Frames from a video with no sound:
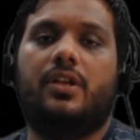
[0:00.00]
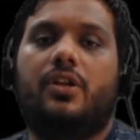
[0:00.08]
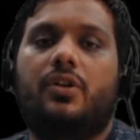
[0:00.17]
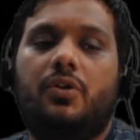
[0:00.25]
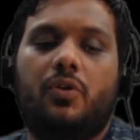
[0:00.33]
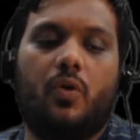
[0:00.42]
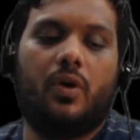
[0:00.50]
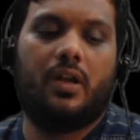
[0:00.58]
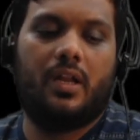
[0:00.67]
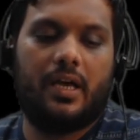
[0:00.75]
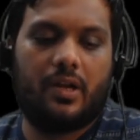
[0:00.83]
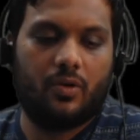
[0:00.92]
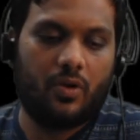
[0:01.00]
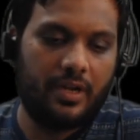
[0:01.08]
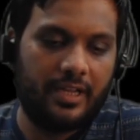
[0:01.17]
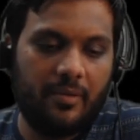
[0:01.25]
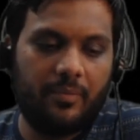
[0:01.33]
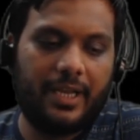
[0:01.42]
NOCLAR,
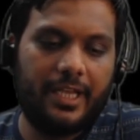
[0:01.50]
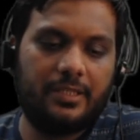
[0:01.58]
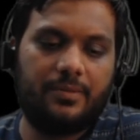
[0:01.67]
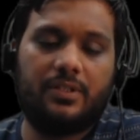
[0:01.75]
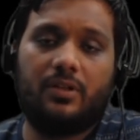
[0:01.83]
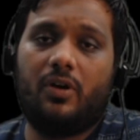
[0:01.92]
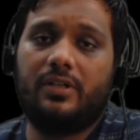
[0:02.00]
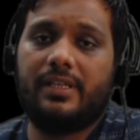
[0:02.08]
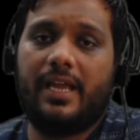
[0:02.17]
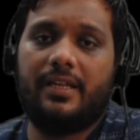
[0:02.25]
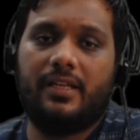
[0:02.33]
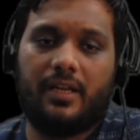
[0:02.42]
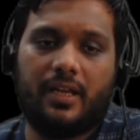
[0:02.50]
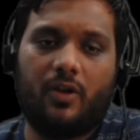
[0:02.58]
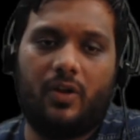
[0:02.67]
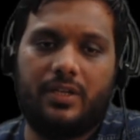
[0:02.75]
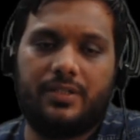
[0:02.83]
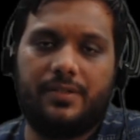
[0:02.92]
non-compliance with laws and
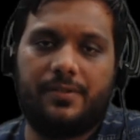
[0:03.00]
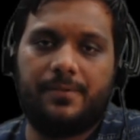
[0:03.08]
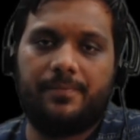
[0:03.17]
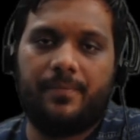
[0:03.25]
regulations.